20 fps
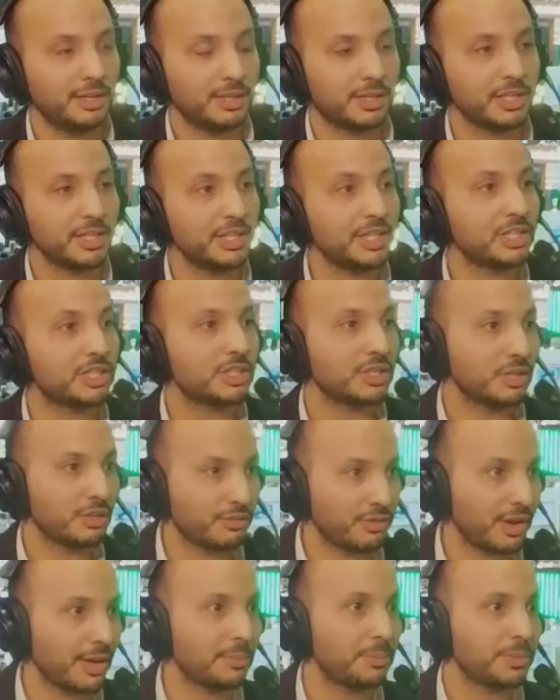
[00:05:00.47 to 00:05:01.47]
condition of
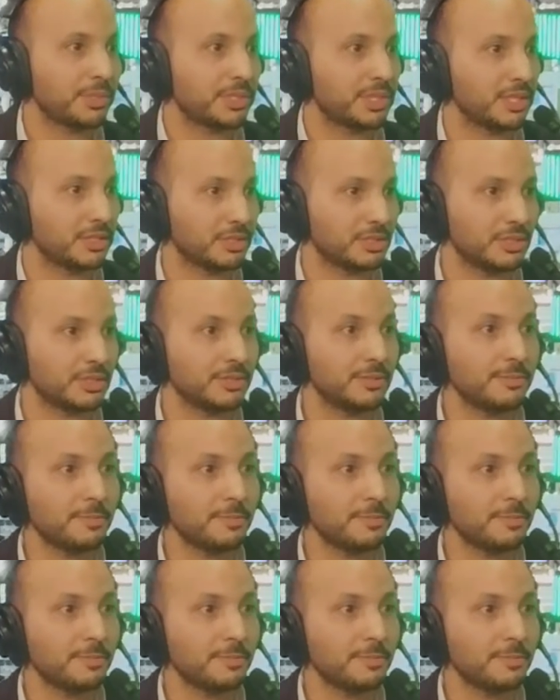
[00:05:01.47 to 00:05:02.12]
hypertension.